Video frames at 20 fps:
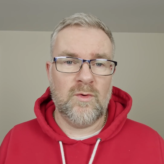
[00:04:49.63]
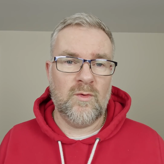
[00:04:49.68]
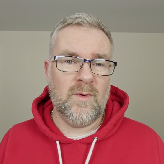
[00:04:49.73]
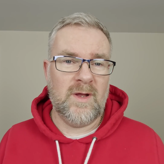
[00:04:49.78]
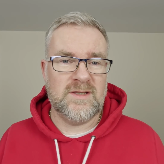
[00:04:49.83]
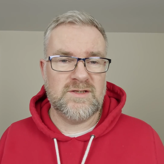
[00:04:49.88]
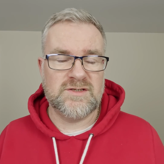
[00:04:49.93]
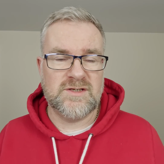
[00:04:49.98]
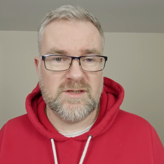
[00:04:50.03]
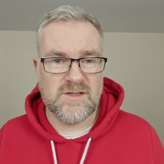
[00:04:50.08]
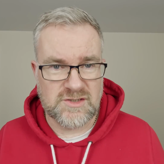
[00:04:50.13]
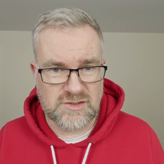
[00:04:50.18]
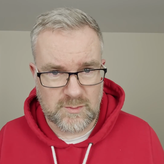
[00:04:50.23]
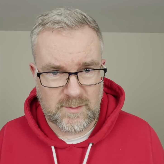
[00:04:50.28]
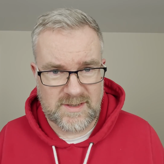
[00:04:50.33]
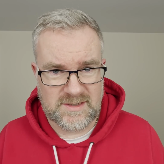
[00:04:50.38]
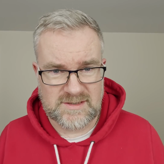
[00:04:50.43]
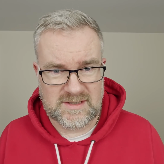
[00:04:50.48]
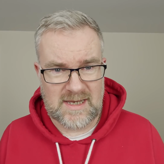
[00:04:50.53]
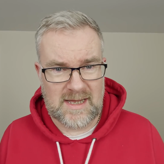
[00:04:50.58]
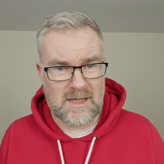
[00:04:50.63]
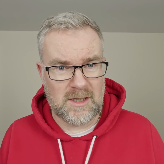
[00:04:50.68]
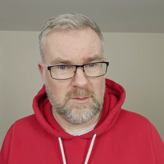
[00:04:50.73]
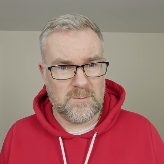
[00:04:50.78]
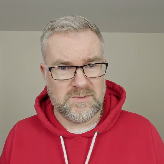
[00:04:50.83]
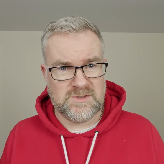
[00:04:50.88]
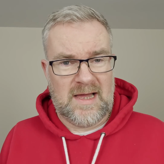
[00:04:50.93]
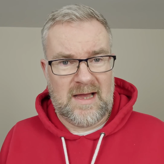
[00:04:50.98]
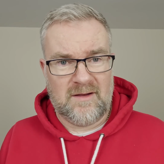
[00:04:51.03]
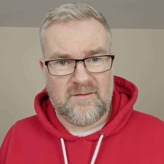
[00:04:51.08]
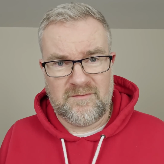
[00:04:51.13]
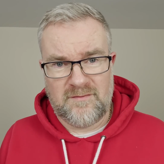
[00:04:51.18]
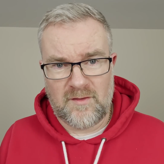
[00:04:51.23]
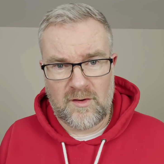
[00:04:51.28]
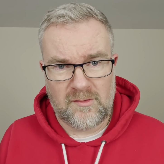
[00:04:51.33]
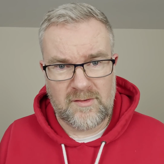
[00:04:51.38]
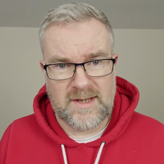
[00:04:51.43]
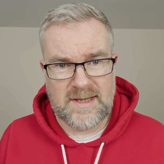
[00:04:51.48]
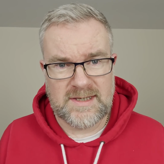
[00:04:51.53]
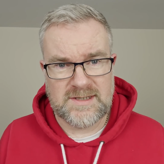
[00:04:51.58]
We went to the Swiss Alps, Black
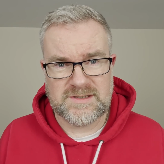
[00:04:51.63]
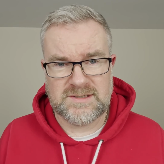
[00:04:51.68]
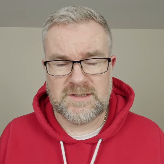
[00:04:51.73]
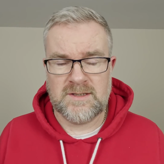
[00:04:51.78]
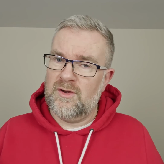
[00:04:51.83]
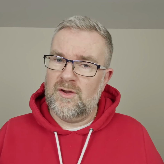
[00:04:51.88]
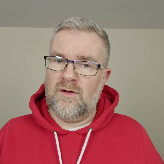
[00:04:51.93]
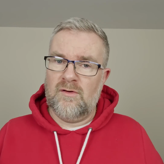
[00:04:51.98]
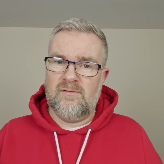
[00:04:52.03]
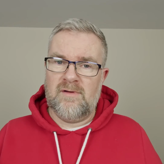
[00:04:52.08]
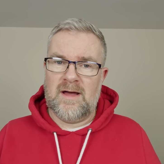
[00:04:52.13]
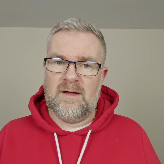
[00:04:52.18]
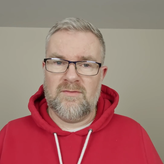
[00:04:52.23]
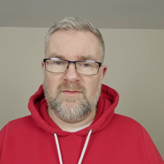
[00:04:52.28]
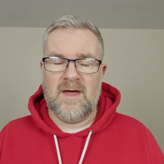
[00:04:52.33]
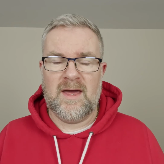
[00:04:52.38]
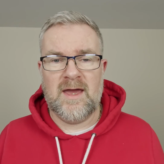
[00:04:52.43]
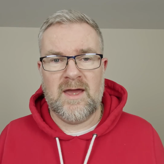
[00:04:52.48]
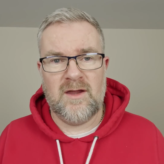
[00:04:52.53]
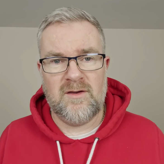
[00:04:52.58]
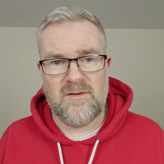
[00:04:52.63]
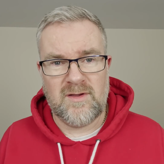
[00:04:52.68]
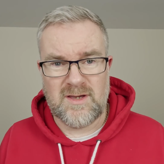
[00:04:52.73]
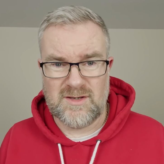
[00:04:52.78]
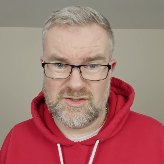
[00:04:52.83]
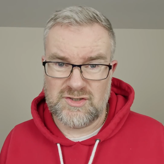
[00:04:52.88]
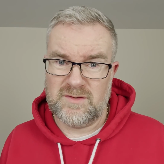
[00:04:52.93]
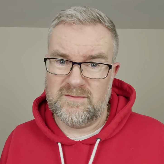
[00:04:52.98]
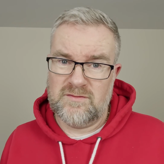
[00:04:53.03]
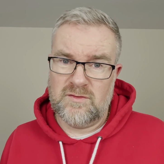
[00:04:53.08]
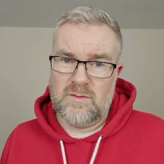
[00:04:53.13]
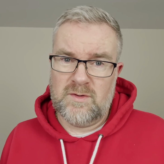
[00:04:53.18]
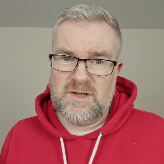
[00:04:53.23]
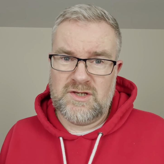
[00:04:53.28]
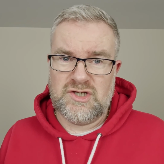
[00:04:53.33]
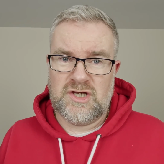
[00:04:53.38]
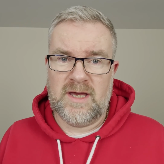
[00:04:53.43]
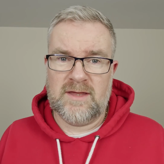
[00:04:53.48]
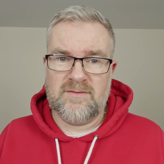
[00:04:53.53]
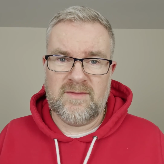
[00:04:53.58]
Forest, and all around that area. So if you want
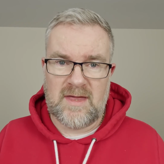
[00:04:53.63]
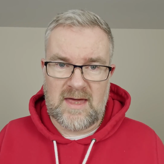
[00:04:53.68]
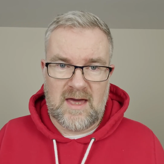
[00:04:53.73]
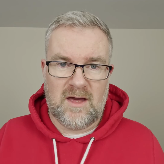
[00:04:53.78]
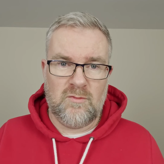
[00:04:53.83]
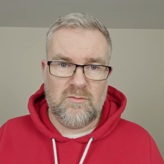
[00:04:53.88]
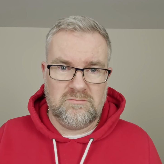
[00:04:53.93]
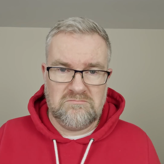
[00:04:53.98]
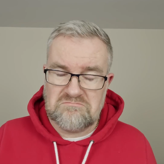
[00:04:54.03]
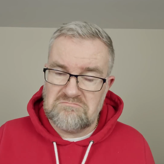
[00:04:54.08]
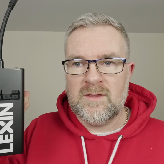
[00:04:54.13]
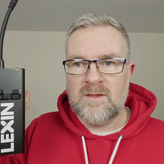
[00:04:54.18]
to check that out.